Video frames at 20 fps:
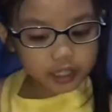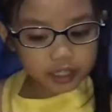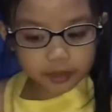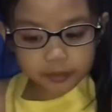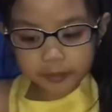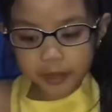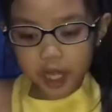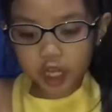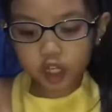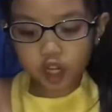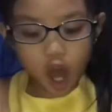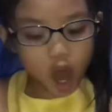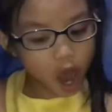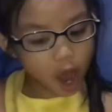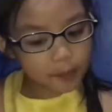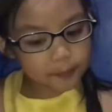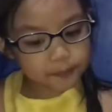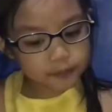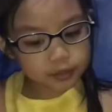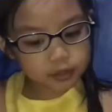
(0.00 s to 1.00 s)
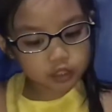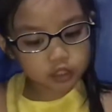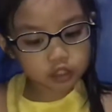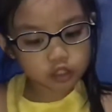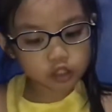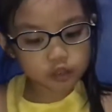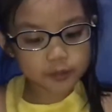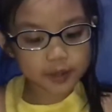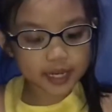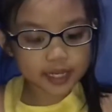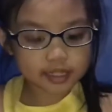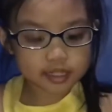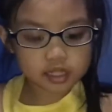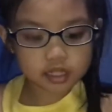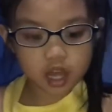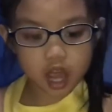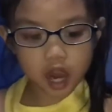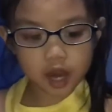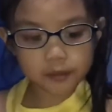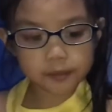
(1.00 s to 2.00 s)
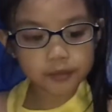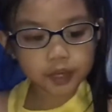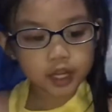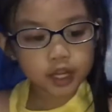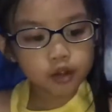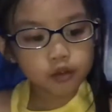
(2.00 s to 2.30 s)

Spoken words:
and my cup to make slime.